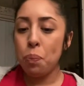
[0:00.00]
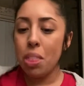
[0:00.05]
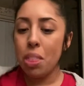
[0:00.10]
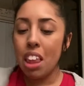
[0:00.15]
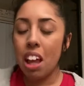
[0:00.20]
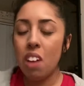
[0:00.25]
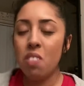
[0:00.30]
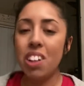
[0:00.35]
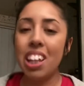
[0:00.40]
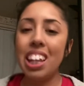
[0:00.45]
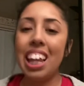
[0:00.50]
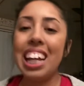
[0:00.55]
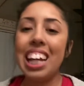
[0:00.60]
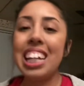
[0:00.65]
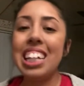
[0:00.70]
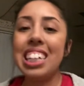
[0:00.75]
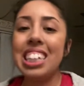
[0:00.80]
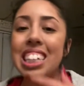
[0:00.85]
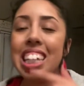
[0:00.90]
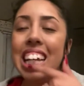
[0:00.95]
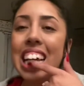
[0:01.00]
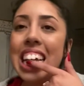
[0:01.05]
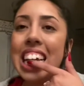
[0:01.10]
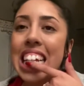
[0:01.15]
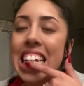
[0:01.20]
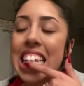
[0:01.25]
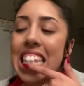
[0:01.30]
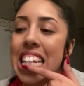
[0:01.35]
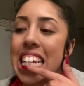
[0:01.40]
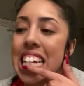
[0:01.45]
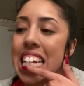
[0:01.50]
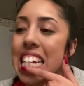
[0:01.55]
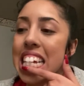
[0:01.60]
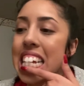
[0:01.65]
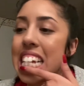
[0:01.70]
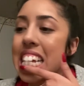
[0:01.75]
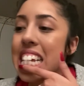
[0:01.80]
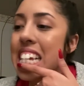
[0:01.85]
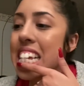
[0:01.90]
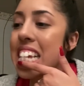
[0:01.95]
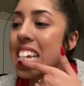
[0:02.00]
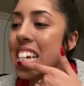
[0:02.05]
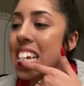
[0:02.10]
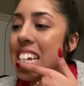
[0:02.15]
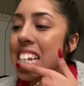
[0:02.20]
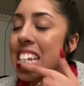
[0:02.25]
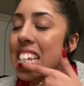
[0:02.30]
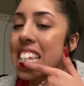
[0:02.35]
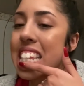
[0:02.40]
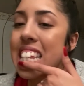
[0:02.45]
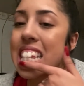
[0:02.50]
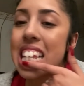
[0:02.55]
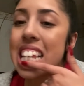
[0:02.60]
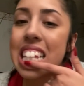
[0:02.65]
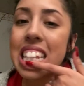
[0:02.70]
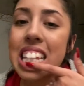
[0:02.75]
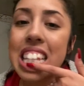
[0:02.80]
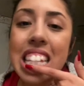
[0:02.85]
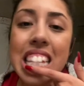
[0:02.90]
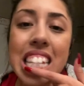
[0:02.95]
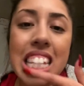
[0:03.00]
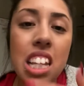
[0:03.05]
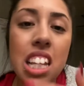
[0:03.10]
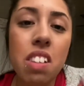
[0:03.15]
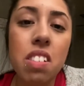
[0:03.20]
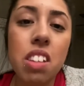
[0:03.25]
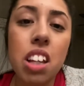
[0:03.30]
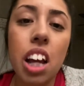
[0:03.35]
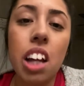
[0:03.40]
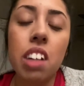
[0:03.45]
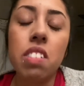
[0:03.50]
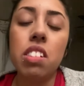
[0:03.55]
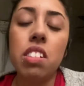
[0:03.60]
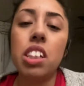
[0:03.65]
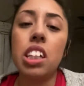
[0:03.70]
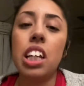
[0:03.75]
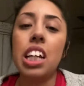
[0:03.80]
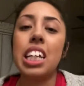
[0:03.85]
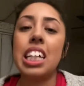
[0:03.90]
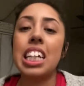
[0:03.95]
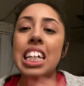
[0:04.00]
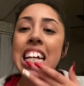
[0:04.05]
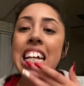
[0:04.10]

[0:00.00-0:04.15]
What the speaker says: But like I said, and then even sometimes like